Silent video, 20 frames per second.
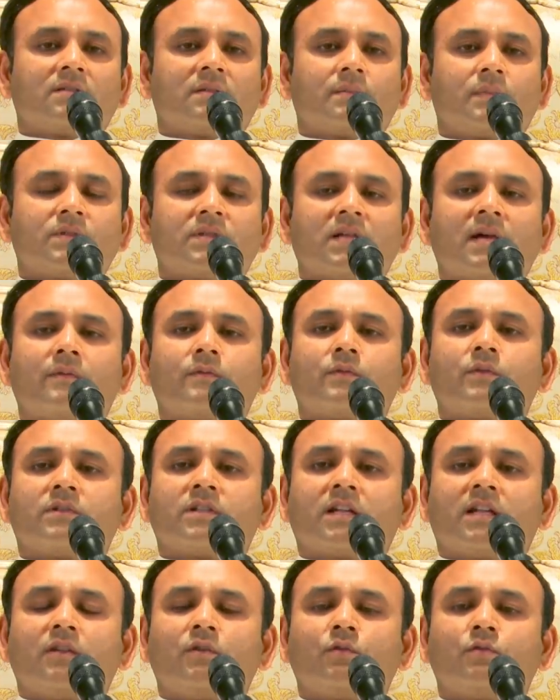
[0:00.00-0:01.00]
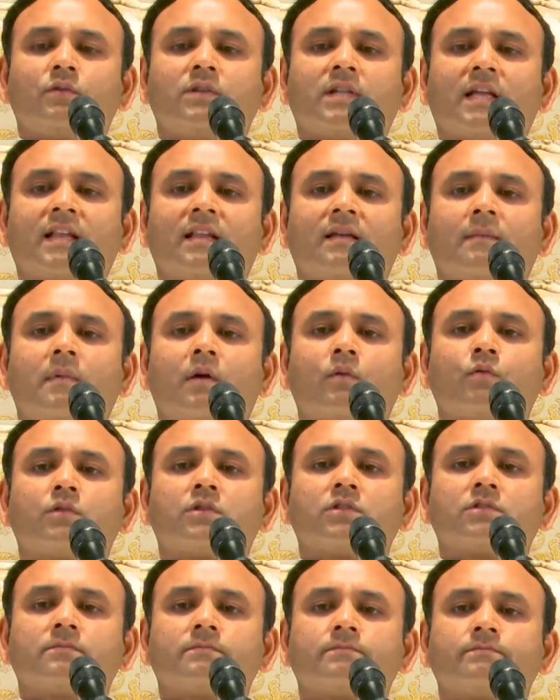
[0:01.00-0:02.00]
Suppose I have to tell you to tell
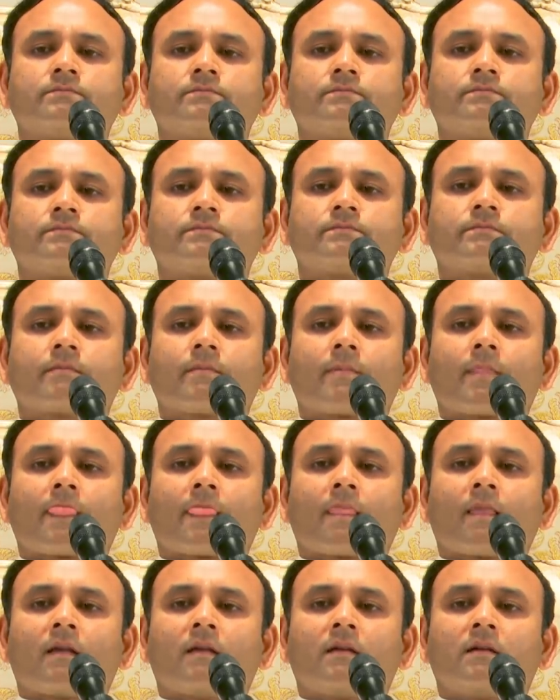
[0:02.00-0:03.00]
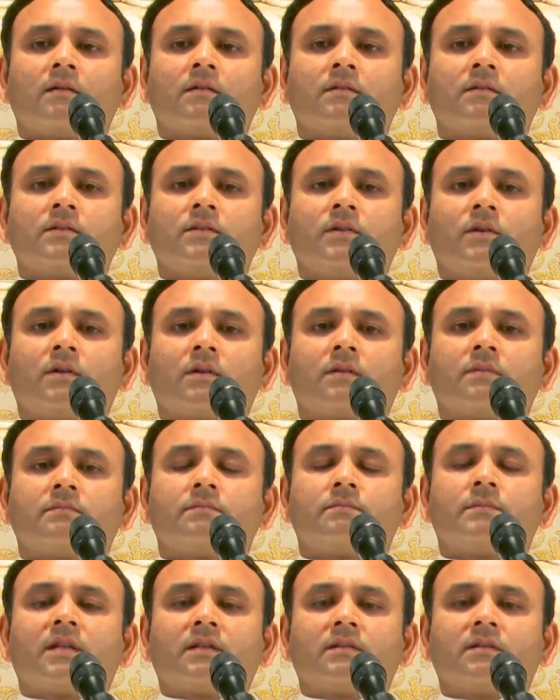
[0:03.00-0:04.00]
about your
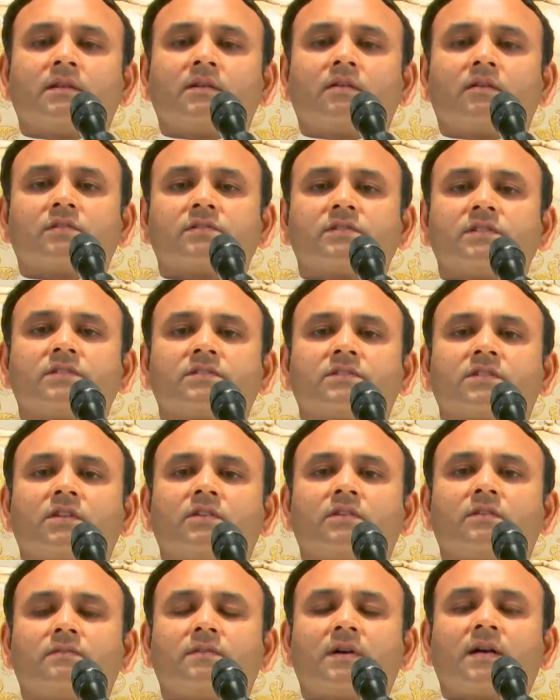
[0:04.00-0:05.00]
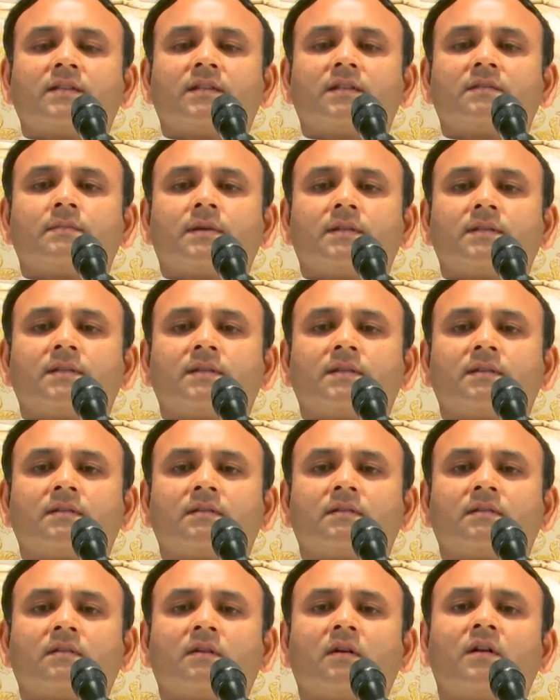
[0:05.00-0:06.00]
brother or sister, your father, mother,
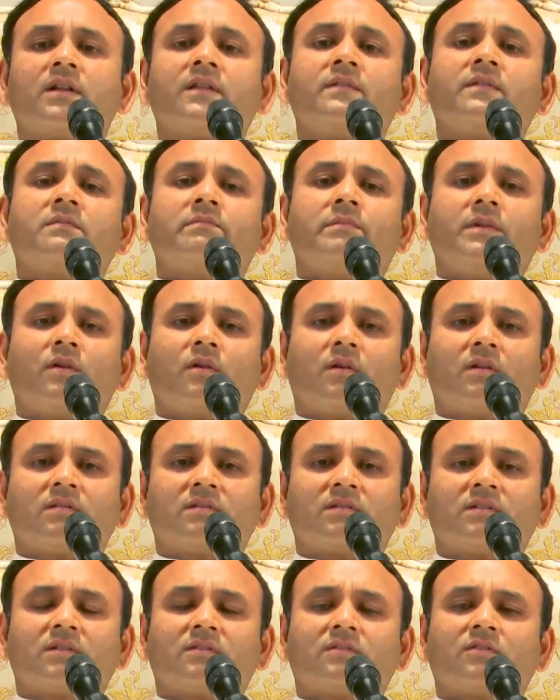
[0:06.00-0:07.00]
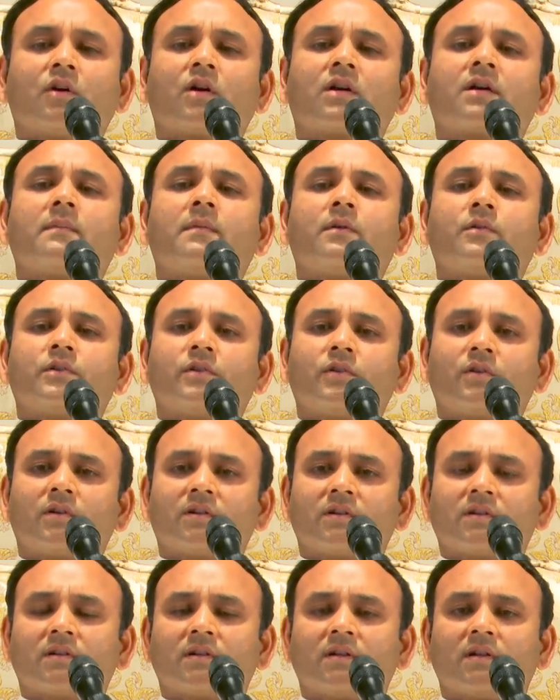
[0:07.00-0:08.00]
or even beyond. Talk about
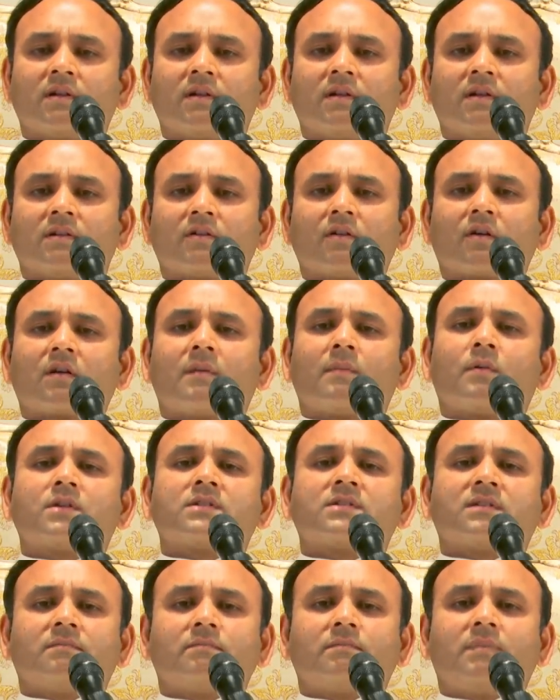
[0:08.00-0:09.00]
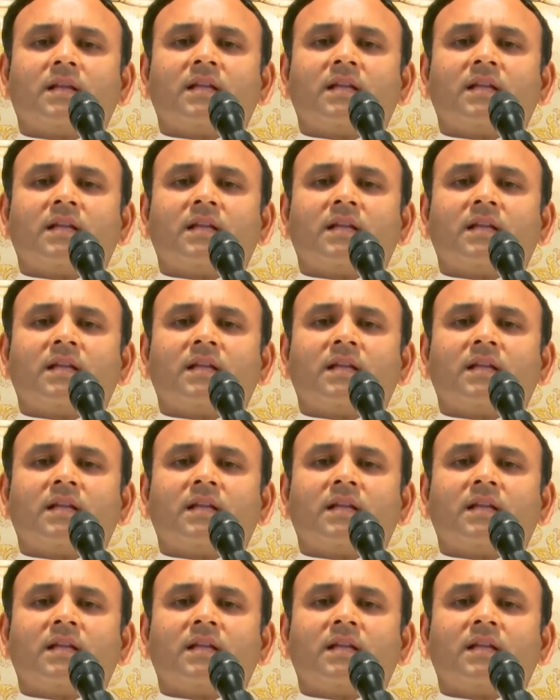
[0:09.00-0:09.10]
your, talk about some